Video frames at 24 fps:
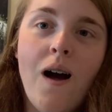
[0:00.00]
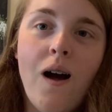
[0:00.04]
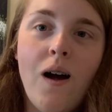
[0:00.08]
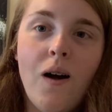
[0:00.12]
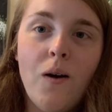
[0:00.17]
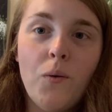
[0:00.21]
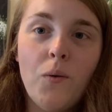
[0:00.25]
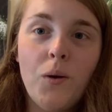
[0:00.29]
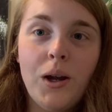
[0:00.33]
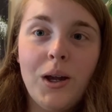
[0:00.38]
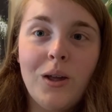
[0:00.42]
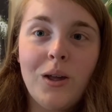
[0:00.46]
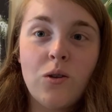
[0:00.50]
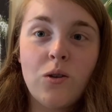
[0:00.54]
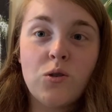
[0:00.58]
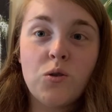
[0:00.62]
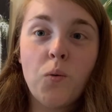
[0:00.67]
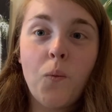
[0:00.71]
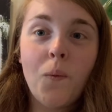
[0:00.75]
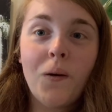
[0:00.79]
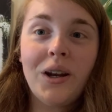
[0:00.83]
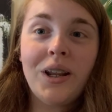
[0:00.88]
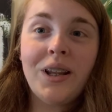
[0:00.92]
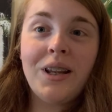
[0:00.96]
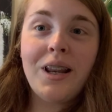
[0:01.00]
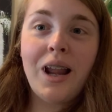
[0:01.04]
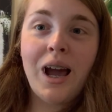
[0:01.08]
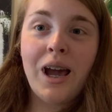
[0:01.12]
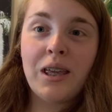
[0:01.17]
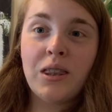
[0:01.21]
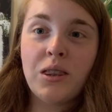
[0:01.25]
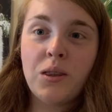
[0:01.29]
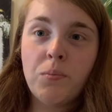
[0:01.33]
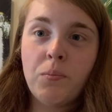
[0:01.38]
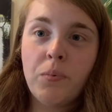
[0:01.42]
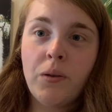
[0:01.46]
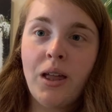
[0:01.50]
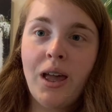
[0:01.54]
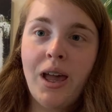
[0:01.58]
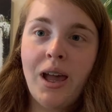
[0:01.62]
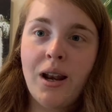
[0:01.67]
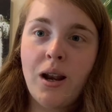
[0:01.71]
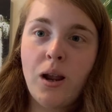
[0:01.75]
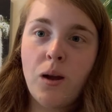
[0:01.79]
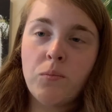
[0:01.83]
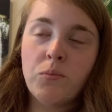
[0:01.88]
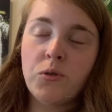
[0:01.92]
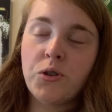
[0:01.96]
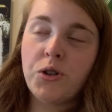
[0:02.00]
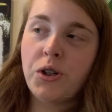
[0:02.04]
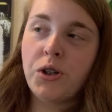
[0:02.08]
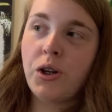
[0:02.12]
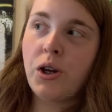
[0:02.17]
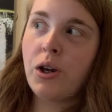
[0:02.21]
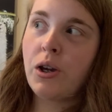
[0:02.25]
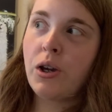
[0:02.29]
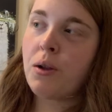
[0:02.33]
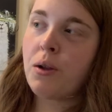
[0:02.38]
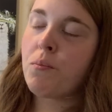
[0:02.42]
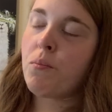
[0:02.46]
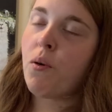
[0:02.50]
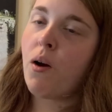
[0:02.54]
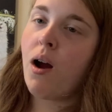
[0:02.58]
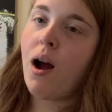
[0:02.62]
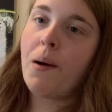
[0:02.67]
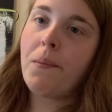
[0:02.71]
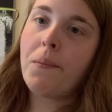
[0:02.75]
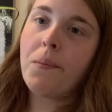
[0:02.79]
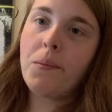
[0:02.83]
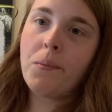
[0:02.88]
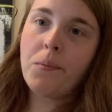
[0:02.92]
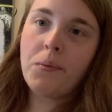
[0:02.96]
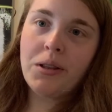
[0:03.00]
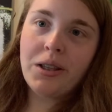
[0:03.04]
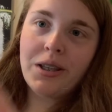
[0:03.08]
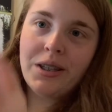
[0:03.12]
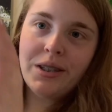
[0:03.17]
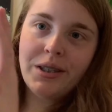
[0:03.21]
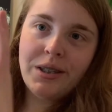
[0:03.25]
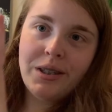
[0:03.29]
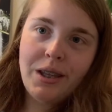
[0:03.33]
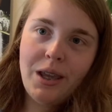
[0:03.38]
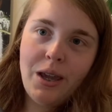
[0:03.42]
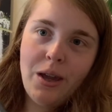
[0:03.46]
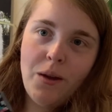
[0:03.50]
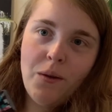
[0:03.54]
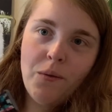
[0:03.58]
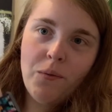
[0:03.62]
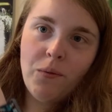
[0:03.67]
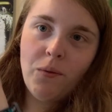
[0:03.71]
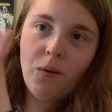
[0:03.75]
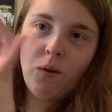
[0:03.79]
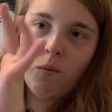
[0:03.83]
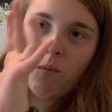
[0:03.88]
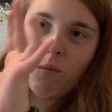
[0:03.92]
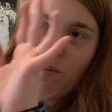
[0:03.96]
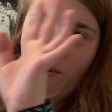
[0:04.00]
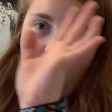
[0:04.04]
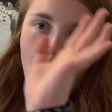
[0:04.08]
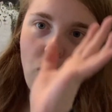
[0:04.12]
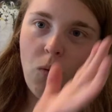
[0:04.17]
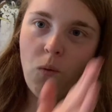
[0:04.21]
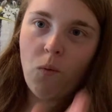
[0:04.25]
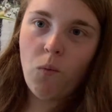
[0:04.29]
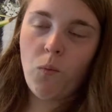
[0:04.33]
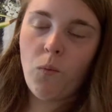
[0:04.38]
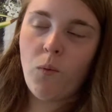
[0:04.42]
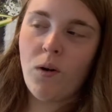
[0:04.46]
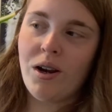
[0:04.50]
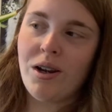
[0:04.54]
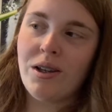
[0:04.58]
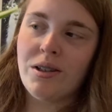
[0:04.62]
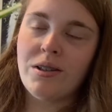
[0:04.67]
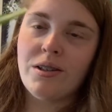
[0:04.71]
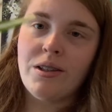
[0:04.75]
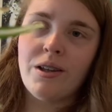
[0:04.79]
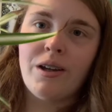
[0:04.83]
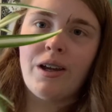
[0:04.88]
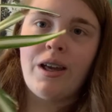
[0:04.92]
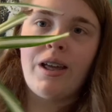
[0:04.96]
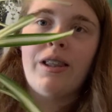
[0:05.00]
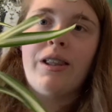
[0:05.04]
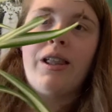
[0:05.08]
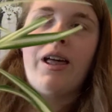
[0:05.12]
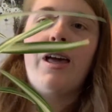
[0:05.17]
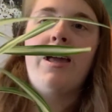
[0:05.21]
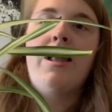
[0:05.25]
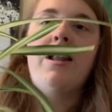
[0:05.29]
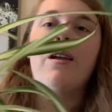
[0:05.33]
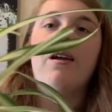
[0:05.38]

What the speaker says: All right, 29th plant. I'm sure you can probably see from what it's looking like.